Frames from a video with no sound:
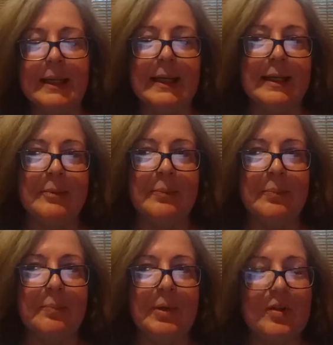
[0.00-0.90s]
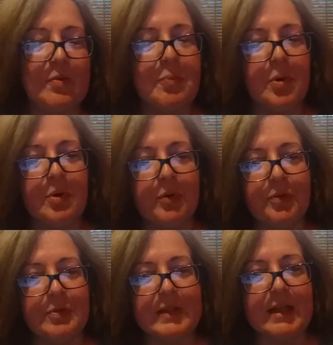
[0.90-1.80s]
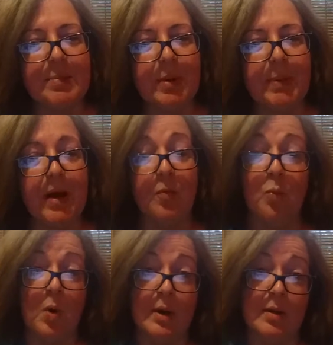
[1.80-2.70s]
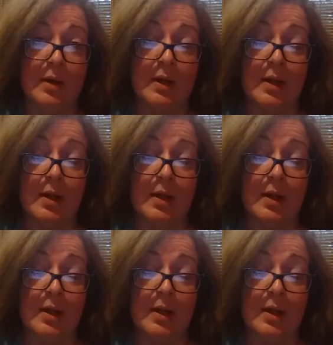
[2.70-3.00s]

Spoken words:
But it's important also to keep up on what